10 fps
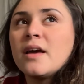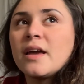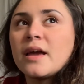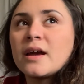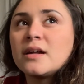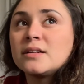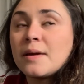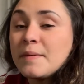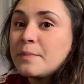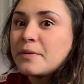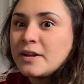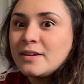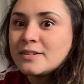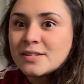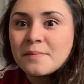And I made pretty
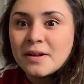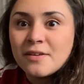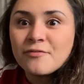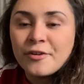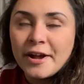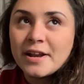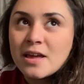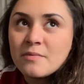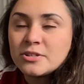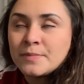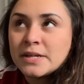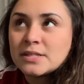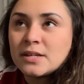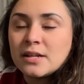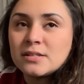decent money Friday, which makes
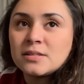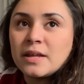sense.